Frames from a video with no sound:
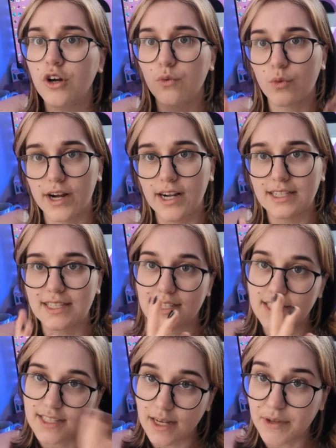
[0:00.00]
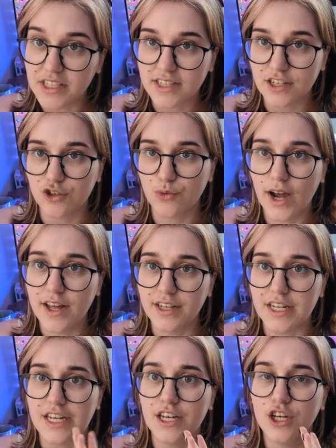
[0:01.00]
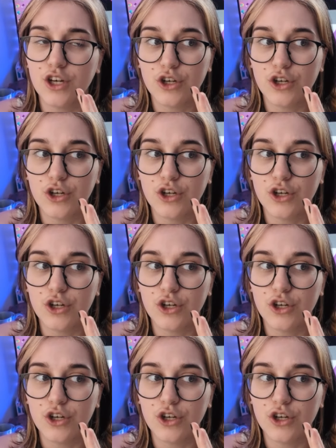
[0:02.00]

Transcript: Whereas demisexuality,